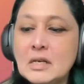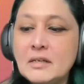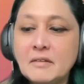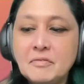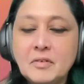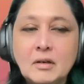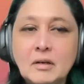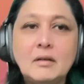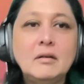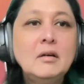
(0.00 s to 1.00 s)
Lee,
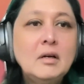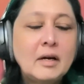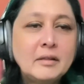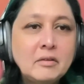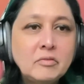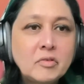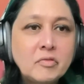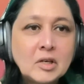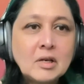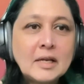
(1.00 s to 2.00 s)
definitely. I think the
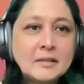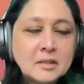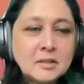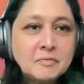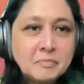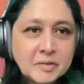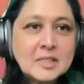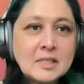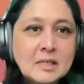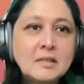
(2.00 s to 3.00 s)
regulators
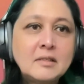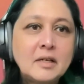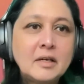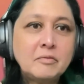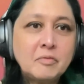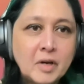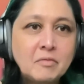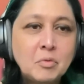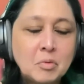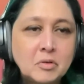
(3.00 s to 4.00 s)
facilitate for
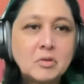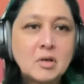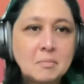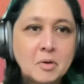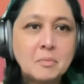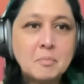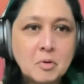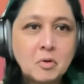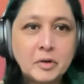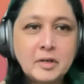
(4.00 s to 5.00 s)
everyone to come on
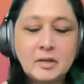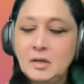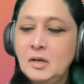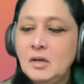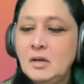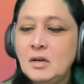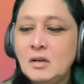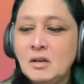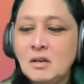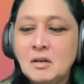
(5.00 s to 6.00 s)
board.
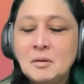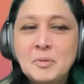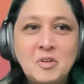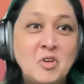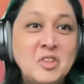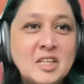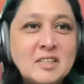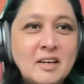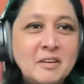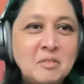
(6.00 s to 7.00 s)
But on this
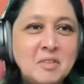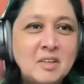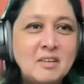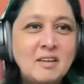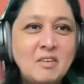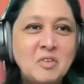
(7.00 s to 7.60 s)
side of this